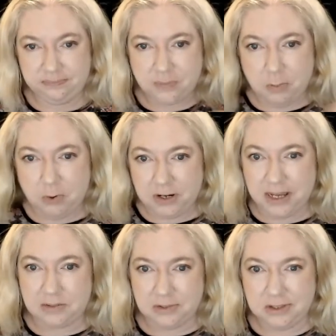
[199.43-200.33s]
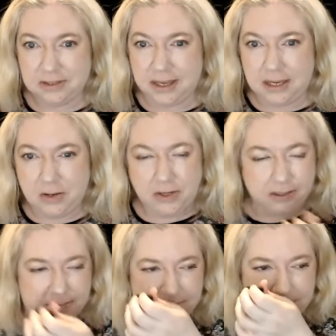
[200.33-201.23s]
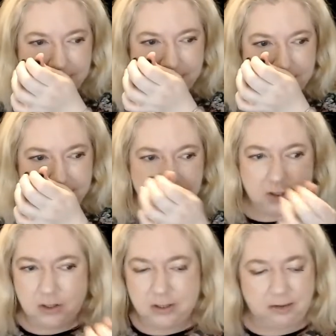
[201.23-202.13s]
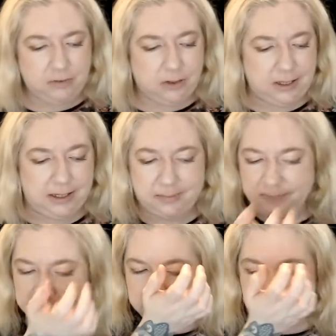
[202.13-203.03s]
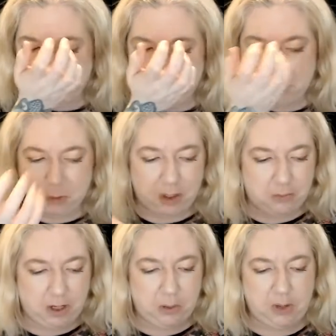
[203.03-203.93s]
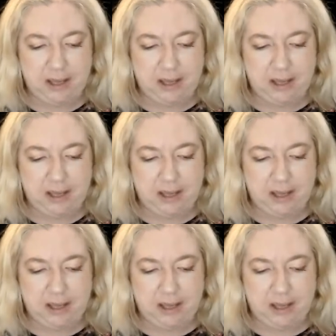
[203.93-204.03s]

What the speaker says: pronounced. Like you can definitely smell it right away.